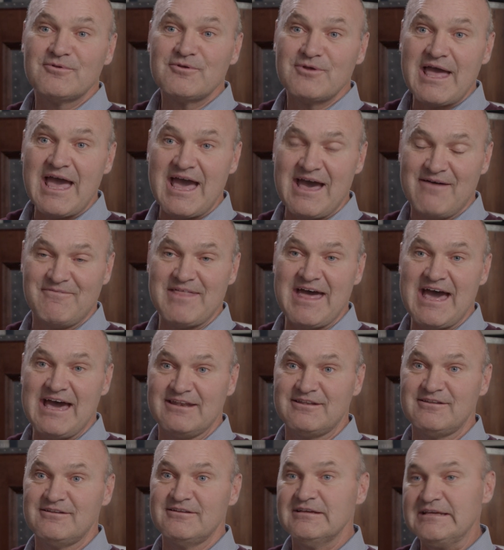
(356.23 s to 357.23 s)
have
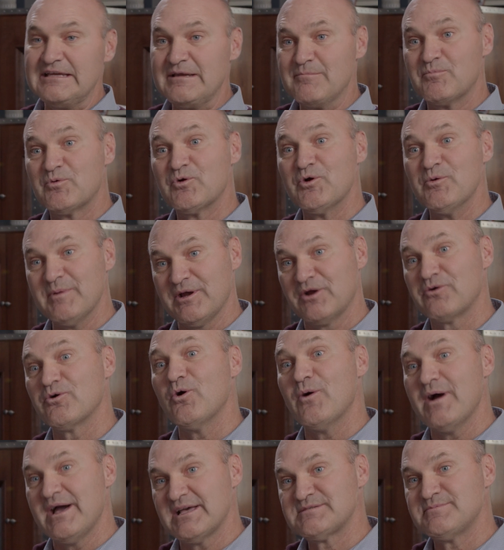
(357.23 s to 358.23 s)
that improvement
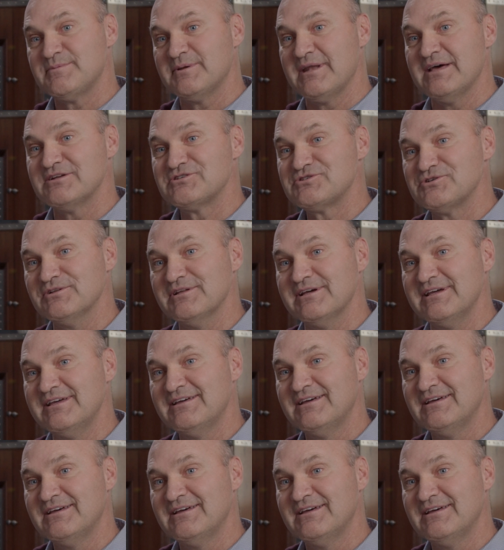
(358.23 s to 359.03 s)
grow exponentially.